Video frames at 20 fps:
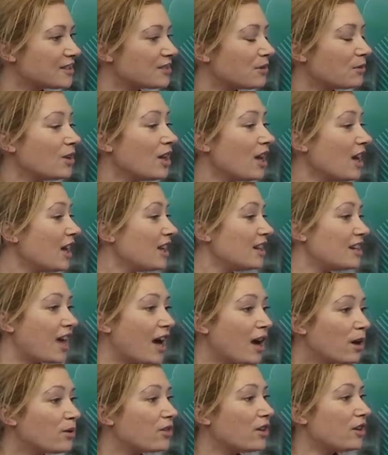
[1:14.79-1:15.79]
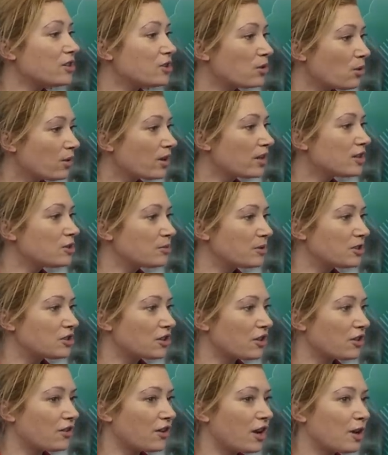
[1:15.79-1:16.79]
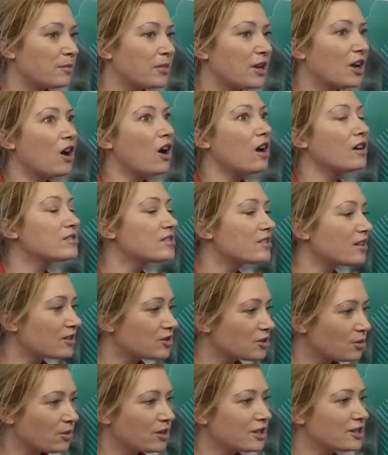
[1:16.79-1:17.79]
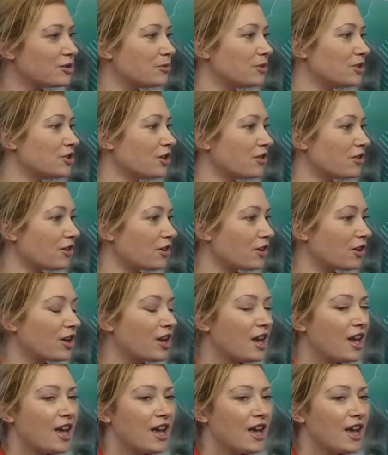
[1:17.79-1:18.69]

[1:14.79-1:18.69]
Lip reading: So now they're talking to each other, and because they're talking to each other,